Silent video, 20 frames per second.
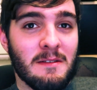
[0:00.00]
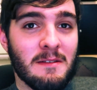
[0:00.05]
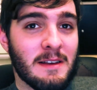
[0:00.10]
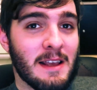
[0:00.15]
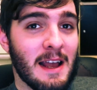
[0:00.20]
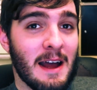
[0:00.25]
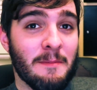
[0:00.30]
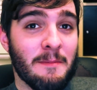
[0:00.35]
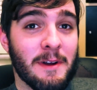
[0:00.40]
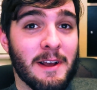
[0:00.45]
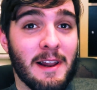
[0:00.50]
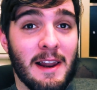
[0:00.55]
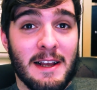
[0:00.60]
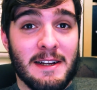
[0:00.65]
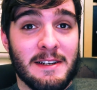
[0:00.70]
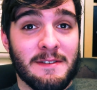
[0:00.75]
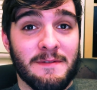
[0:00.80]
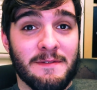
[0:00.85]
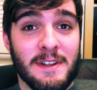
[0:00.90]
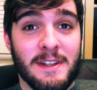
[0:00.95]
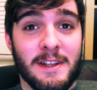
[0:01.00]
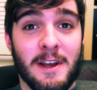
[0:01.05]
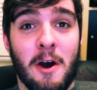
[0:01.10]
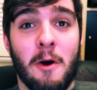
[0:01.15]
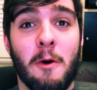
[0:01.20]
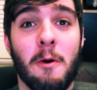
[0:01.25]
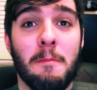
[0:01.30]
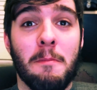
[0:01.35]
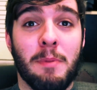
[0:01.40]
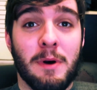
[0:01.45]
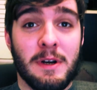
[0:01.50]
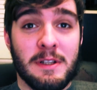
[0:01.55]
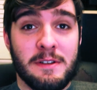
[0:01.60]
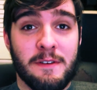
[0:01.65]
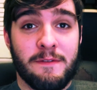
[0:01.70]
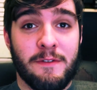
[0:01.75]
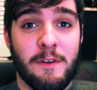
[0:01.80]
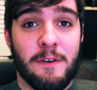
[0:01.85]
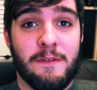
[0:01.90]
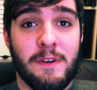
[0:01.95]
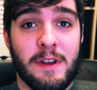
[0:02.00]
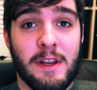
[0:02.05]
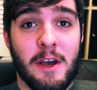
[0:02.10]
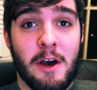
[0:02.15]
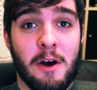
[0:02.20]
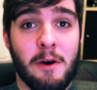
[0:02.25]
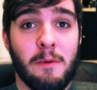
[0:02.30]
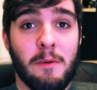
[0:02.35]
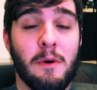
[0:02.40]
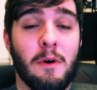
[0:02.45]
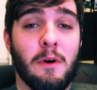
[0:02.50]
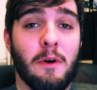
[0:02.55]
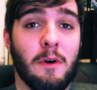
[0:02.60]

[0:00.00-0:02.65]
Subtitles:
Camera collection video, point of view video,